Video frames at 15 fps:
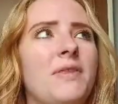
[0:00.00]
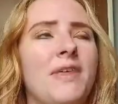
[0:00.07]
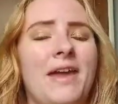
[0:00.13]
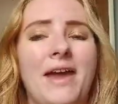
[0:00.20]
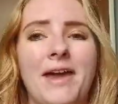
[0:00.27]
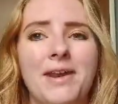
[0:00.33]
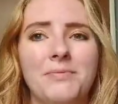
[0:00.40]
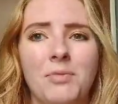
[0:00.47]
but
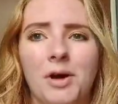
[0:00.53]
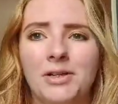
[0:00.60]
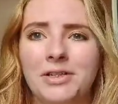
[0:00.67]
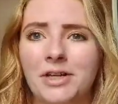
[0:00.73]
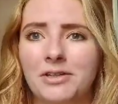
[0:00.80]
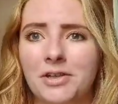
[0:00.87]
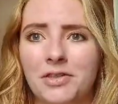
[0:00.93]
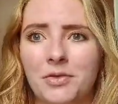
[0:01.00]
they had it
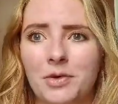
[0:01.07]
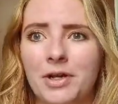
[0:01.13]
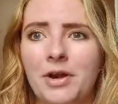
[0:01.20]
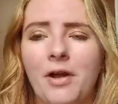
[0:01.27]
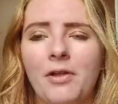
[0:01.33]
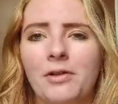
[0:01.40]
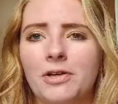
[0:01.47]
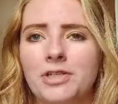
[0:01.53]
marked down to
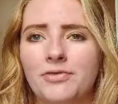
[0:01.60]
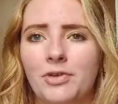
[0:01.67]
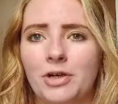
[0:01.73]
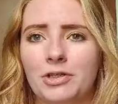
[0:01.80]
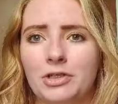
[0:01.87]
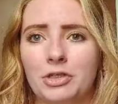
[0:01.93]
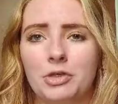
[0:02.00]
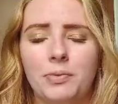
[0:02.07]
$3
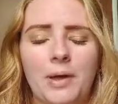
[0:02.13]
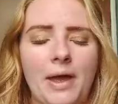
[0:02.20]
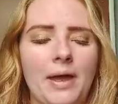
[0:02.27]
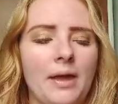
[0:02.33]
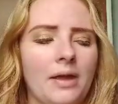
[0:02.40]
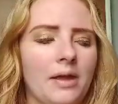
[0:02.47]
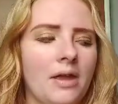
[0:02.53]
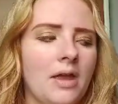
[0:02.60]
for a
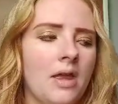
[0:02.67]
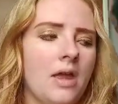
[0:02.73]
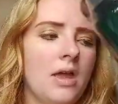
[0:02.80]
2-pack.